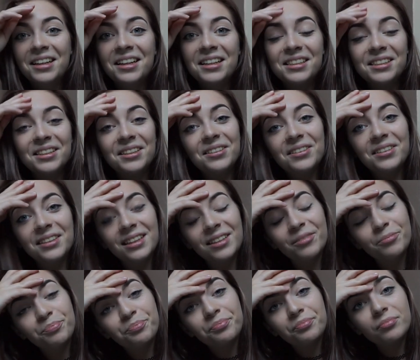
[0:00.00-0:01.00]
So,
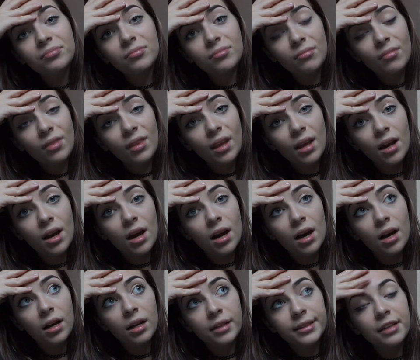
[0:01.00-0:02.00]

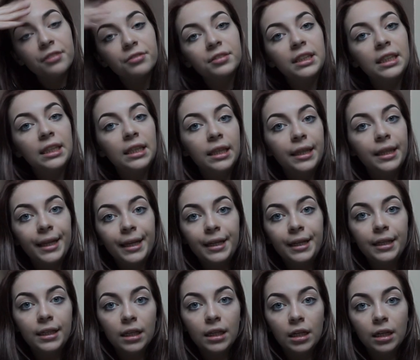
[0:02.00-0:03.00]
I'll definitely
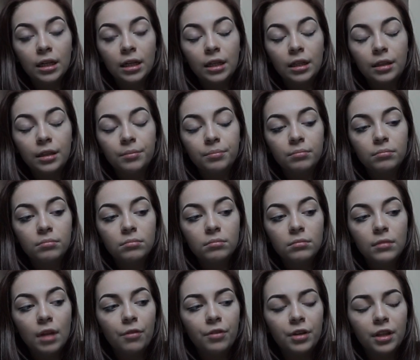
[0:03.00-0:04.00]
link
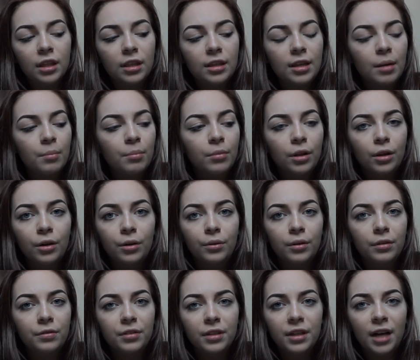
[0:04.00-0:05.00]
everything down below
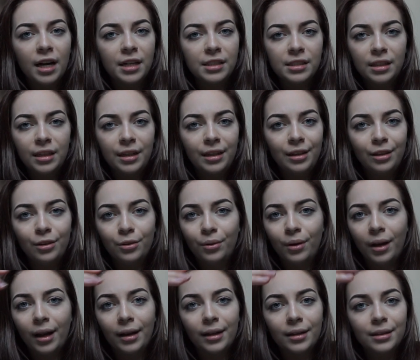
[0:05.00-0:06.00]
if it has a link, or
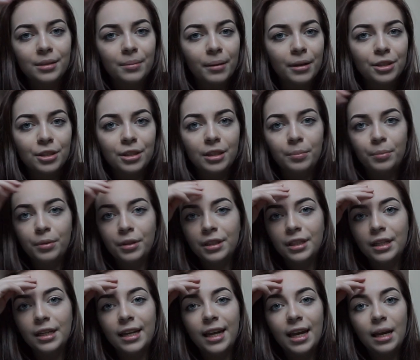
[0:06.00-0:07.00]
like especially put
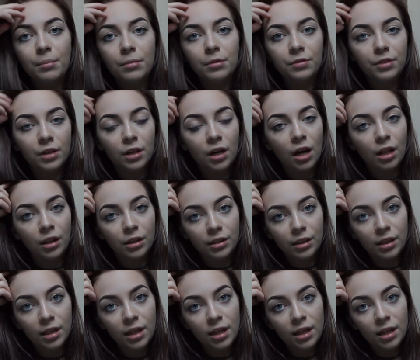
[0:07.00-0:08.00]
the name of the
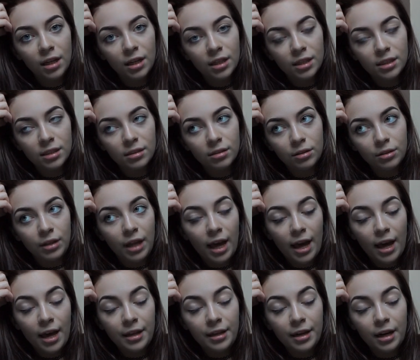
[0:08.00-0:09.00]
color or the
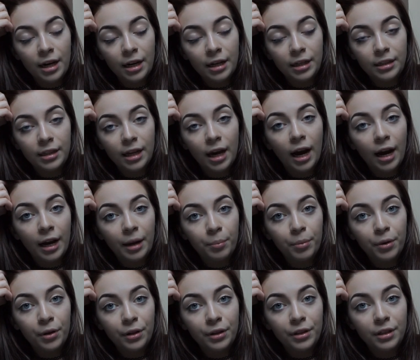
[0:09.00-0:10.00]
hair dye that I
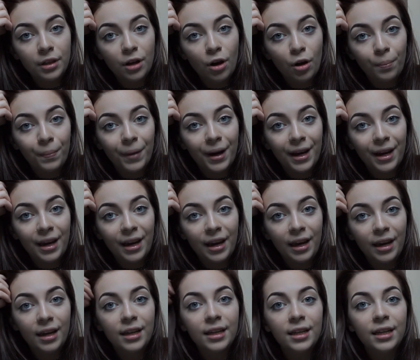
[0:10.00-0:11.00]
put on my
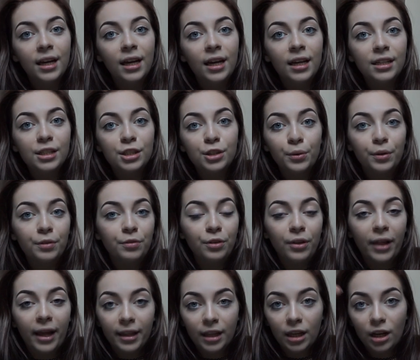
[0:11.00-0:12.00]
hair. So if you
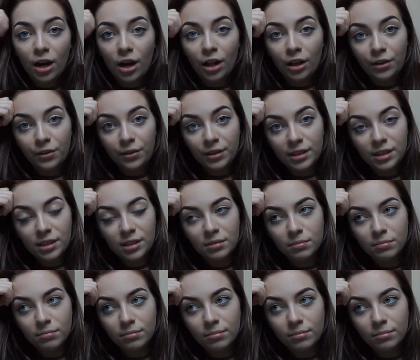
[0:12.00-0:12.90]
like the color, it's,